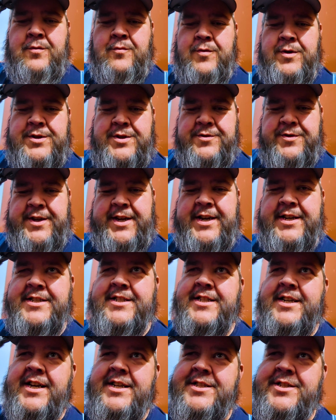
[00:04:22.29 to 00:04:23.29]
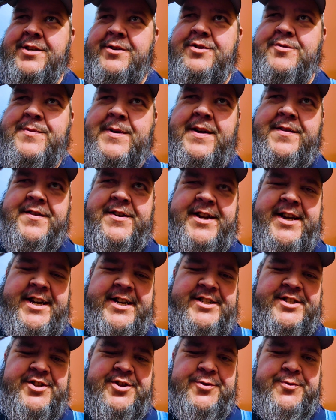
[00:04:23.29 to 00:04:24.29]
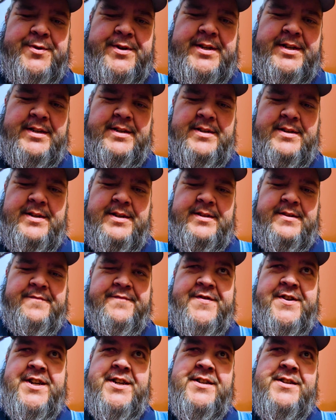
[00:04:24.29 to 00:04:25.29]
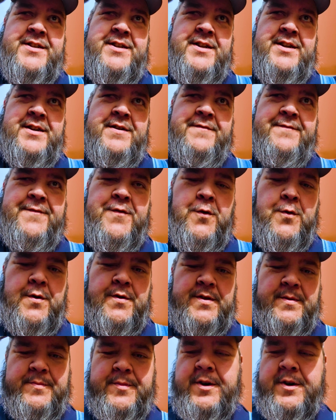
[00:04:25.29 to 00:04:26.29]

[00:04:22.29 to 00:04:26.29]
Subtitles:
One's on the outside, two's behind the dash, 3 in the vent, 4 in the